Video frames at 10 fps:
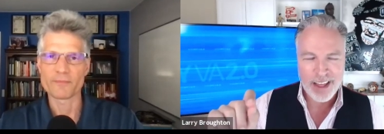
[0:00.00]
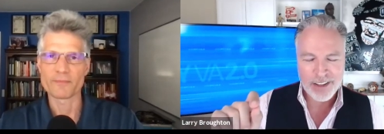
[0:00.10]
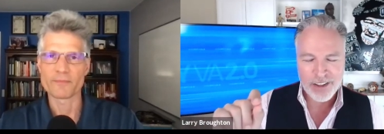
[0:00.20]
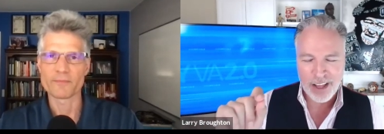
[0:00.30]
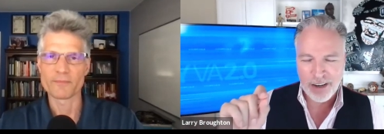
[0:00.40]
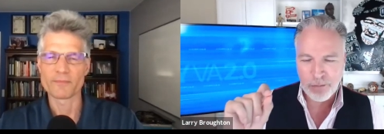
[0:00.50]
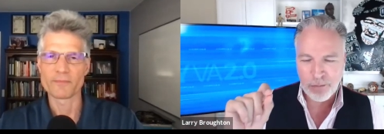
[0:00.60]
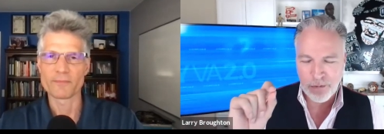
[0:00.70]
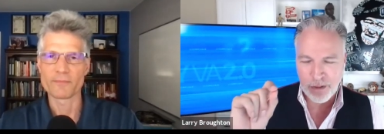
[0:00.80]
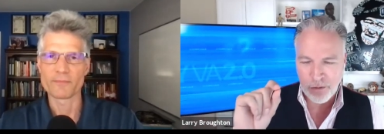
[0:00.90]
Speaker 1: is that
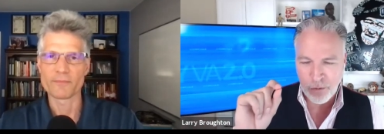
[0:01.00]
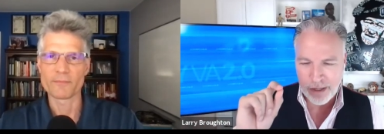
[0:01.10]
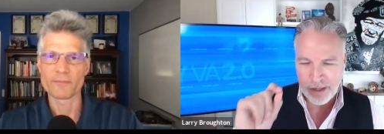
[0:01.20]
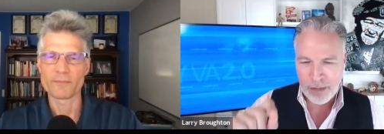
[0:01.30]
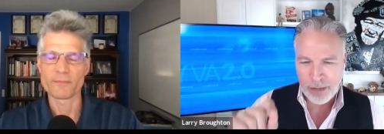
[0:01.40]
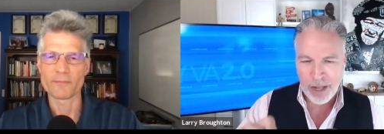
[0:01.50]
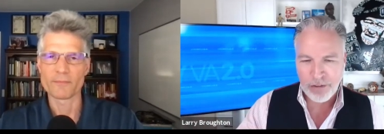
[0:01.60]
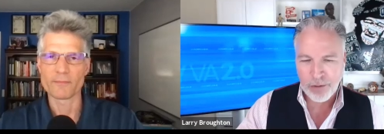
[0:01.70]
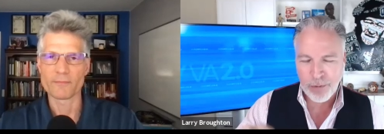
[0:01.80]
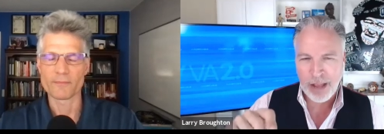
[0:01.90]
one of the key
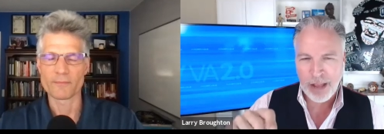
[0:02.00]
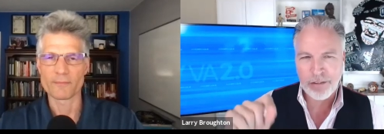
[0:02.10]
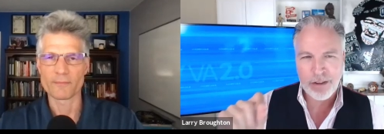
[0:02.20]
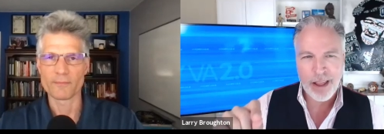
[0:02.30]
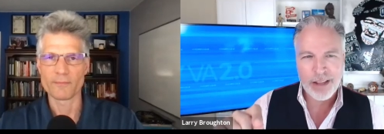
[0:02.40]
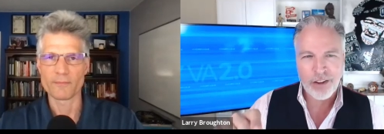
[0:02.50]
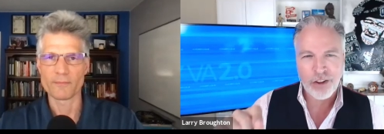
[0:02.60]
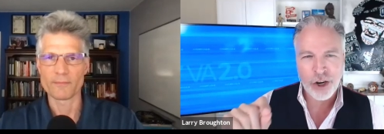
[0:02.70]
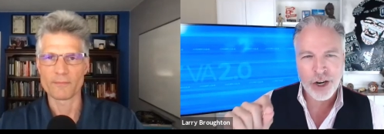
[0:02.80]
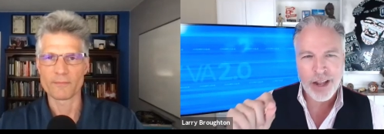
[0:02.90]
benefits by having V As is
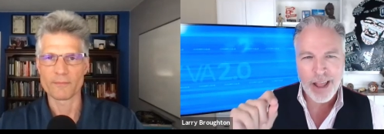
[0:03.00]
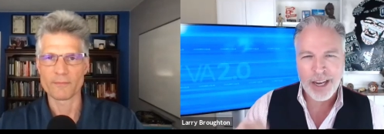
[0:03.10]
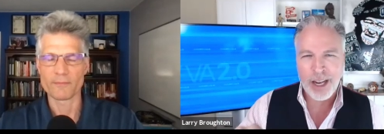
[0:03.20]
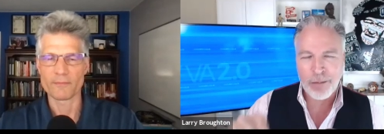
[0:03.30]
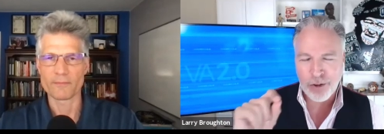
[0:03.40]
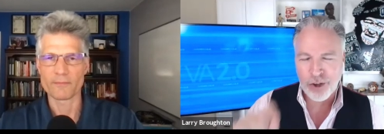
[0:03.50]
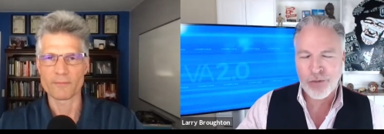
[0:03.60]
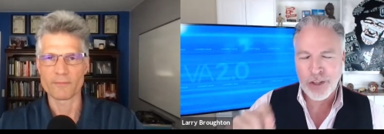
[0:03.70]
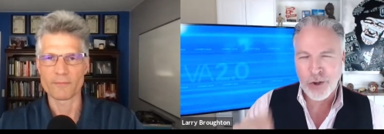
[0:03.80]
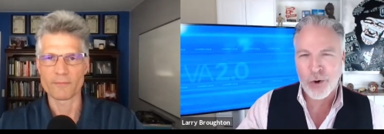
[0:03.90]
you're going to end up
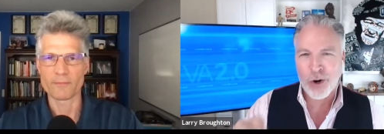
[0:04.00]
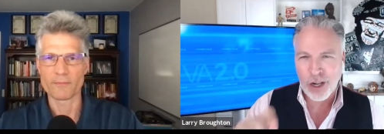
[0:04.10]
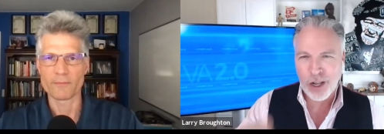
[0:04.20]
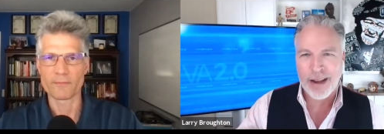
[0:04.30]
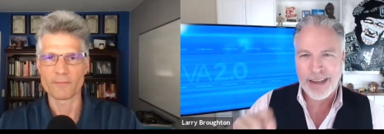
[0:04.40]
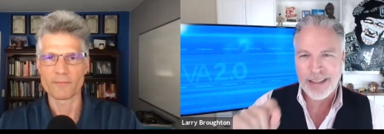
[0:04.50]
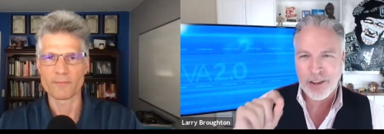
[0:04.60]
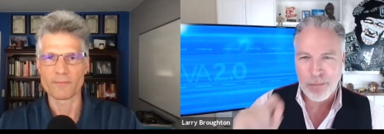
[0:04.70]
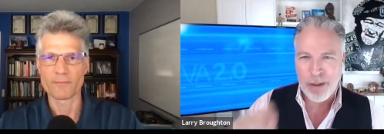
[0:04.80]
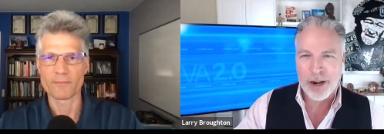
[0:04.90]
serving your
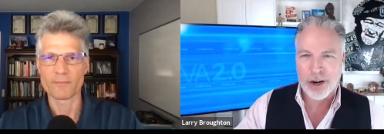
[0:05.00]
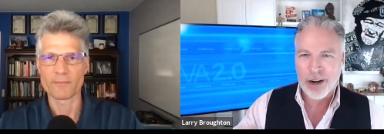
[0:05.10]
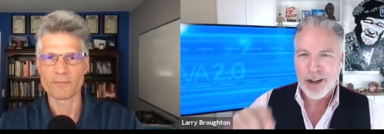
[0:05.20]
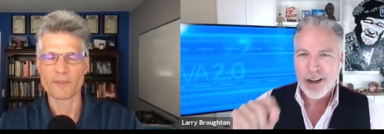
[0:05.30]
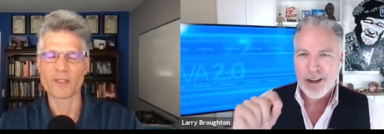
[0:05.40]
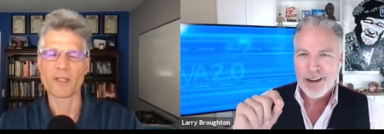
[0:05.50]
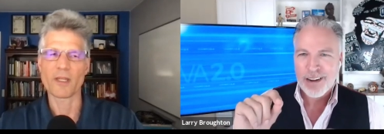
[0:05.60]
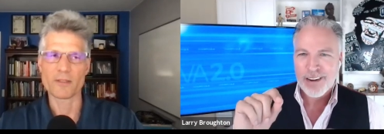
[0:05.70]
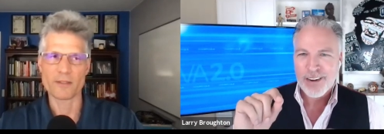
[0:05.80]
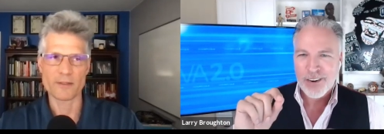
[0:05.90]
clients better.
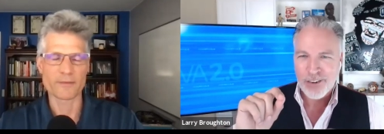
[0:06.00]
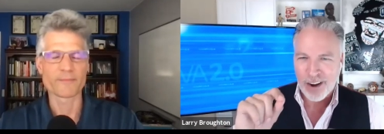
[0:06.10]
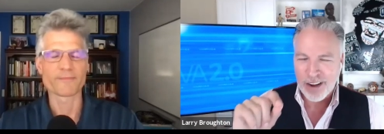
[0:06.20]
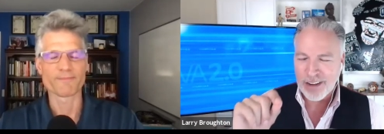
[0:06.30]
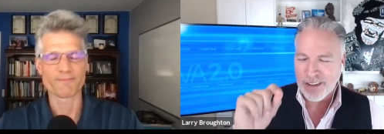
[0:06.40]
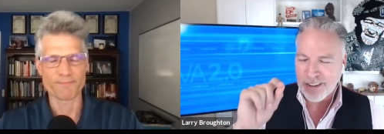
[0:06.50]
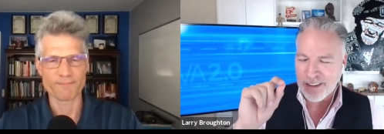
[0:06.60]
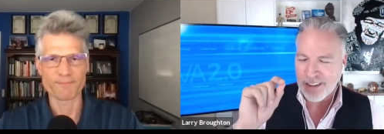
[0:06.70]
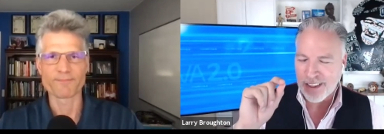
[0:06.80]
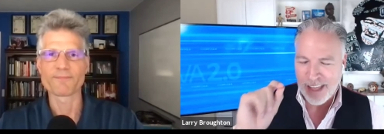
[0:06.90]
Speaker 2: Yes.
Speaker 1: Right.
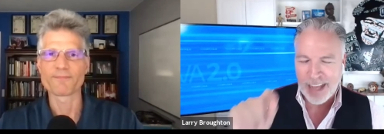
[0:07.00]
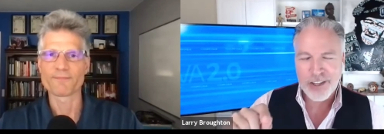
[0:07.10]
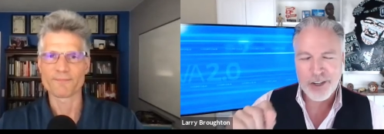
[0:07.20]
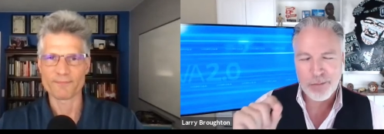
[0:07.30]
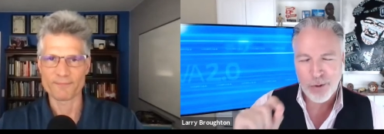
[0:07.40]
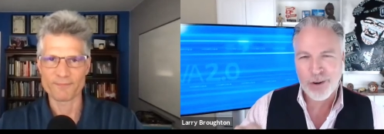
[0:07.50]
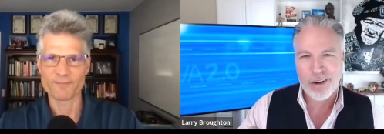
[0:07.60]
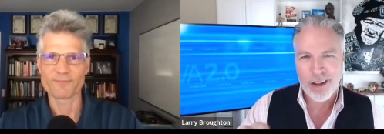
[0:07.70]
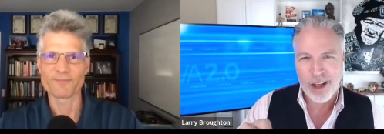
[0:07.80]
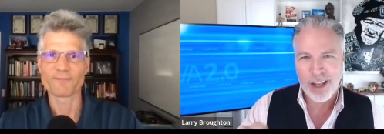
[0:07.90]
That's an
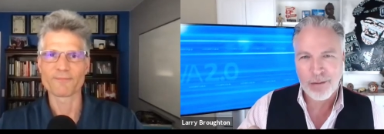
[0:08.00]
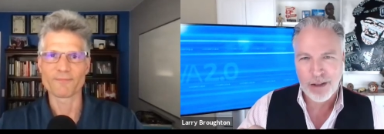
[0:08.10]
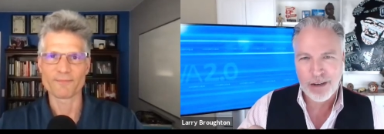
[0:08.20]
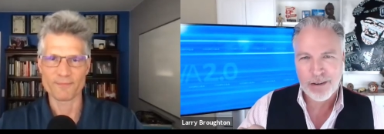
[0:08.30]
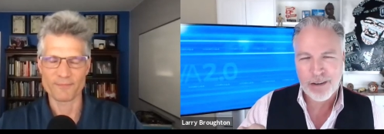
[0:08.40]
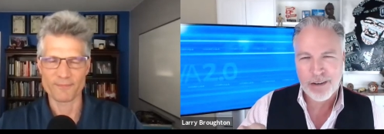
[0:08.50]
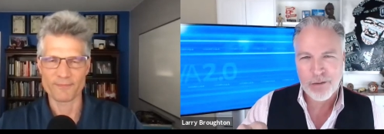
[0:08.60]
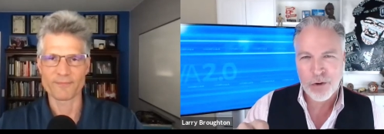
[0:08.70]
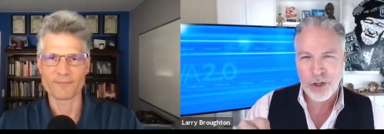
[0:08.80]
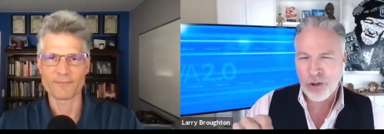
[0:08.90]
important element.
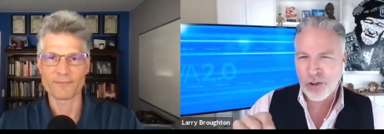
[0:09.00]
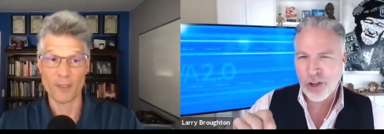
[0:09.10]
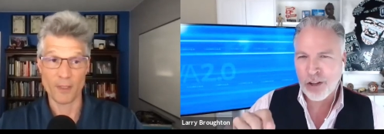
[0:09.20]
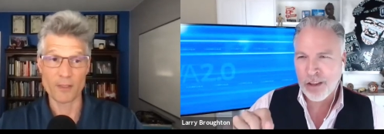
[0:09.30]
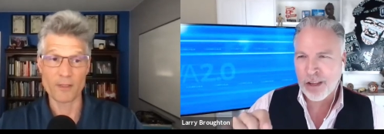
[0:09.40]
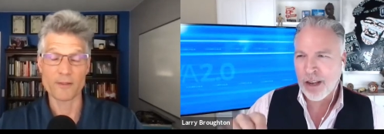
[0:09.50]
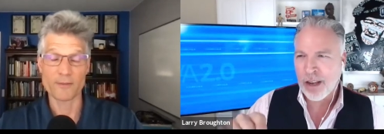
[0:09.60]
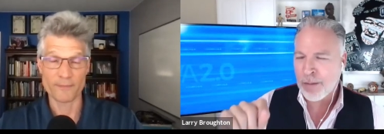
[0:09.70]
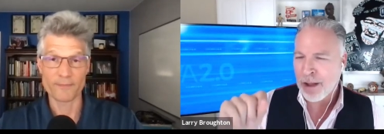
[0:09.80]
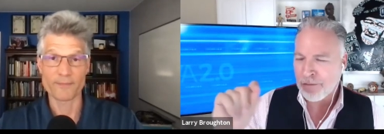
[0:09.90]
When you start yes. thinking,
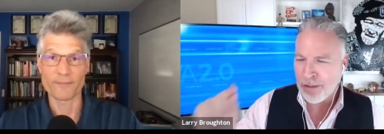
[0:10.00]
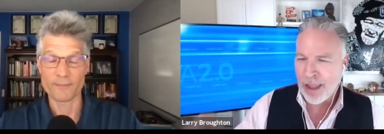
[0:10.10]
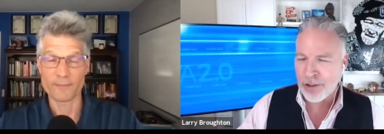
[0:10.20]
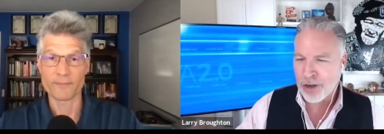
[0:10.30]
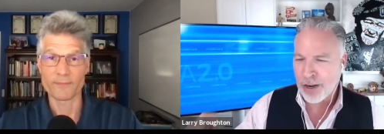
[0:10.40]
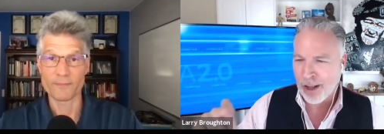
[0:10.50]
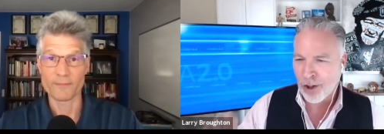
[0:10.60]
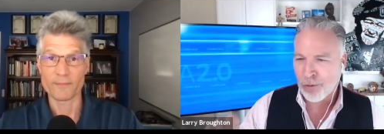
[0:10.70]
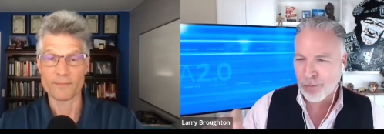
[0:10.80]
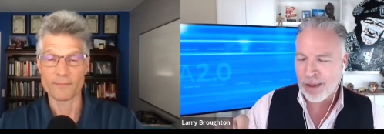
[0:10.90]
hey, my V As are going to
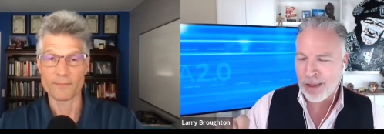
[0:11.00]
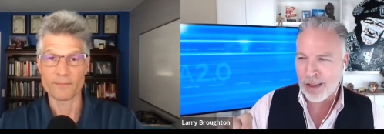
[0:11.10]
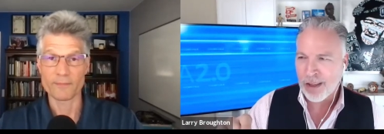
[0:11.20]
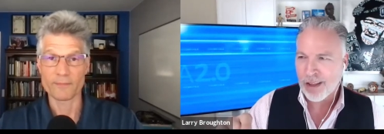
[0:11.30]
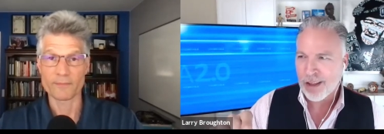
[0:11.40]
help me